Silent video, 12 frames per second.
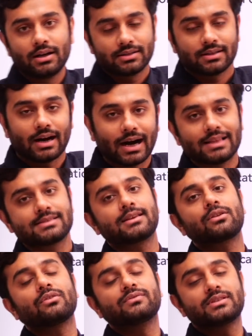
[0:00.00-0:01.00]
the
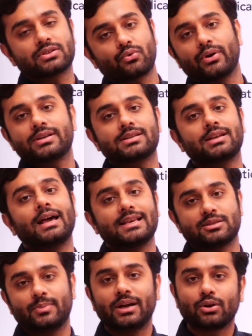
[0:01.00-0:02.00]
answer of this question
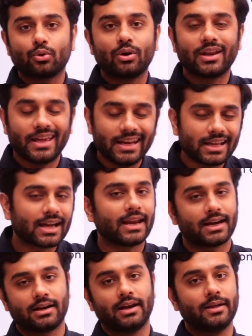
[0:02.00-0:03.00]
has been told
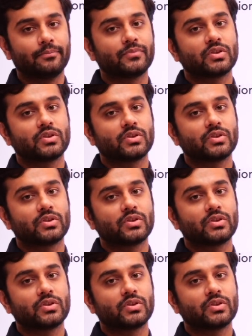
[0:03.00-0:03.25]
incorrectly.